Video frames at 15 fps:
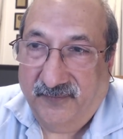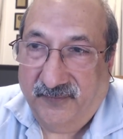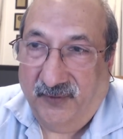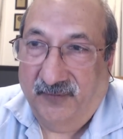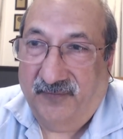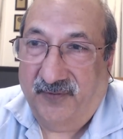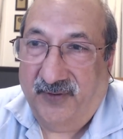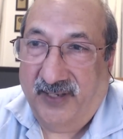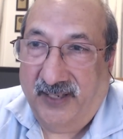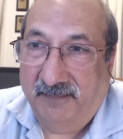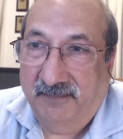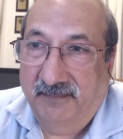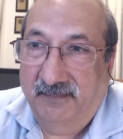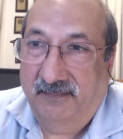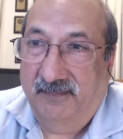full
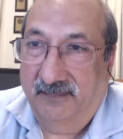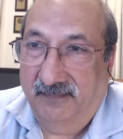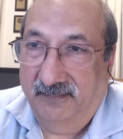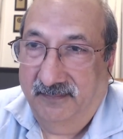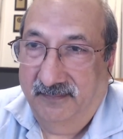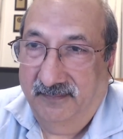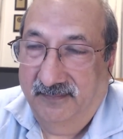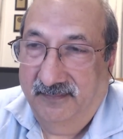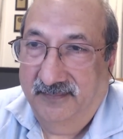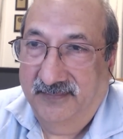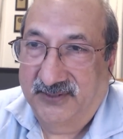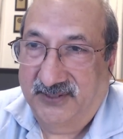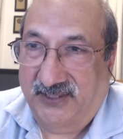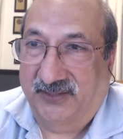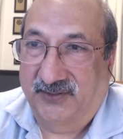frame
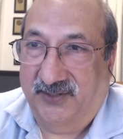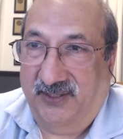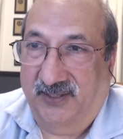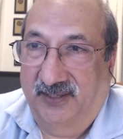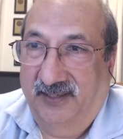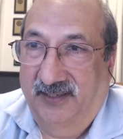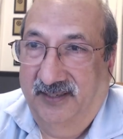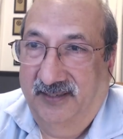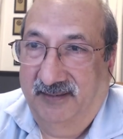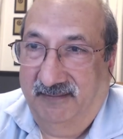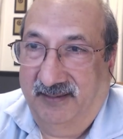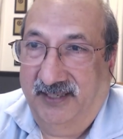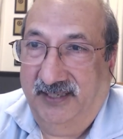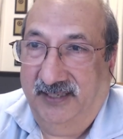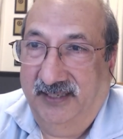sensor. Yeah.
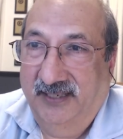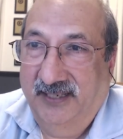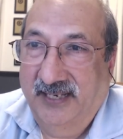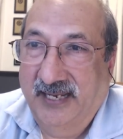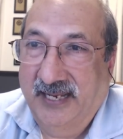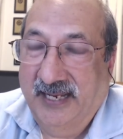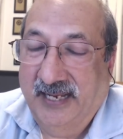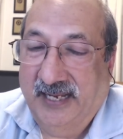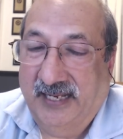Right? Yeah.